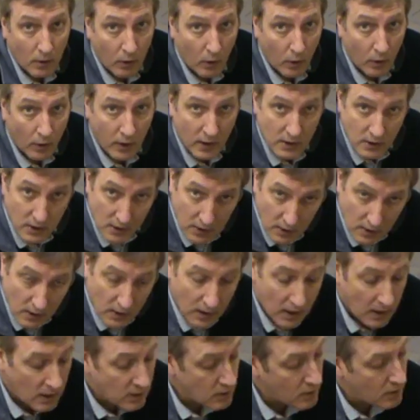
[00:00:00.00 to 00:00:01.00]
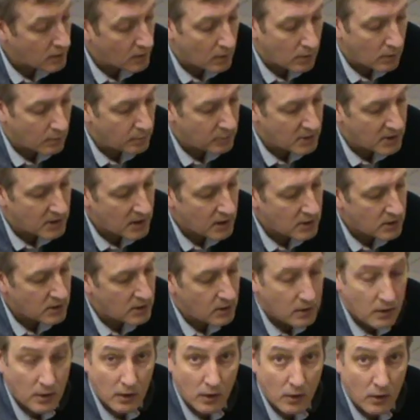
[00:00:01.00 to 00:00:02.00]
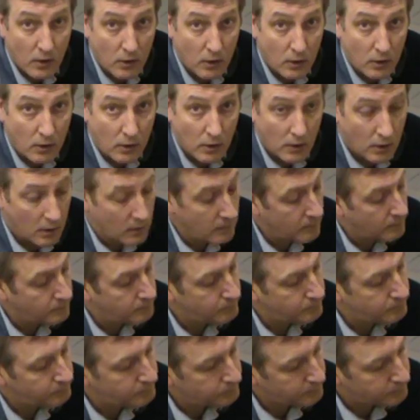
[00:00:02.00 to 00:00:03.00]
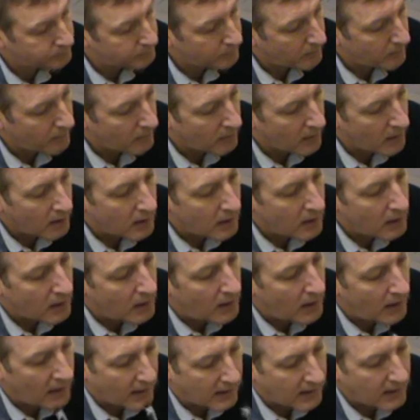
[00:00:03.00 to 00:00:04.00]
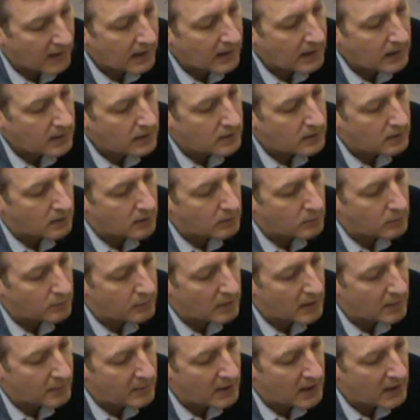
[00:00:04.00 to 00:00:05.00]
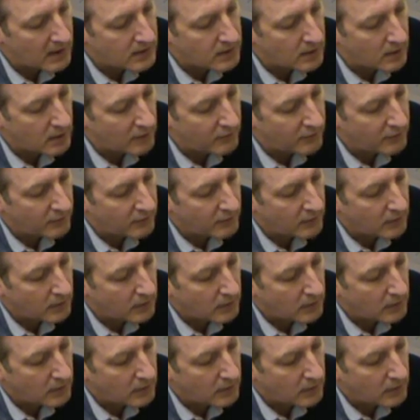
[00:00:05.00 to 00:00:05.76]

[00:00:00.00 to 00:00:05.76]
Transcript: or it's engaged in the wrong position in the cog. Again, it would be a matter of